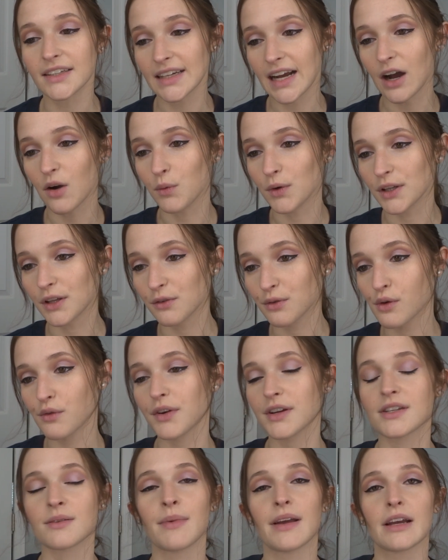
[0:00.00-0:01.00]
Now with the full
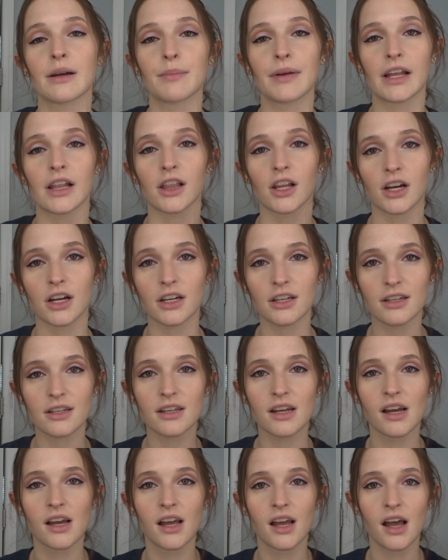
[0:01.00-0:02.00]
face of makeup, it looks
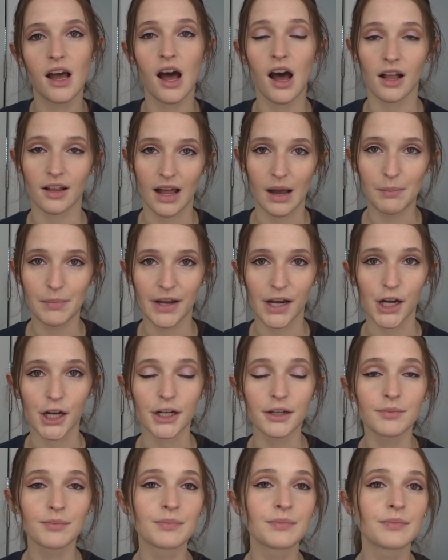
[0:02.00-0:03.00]
a lot better.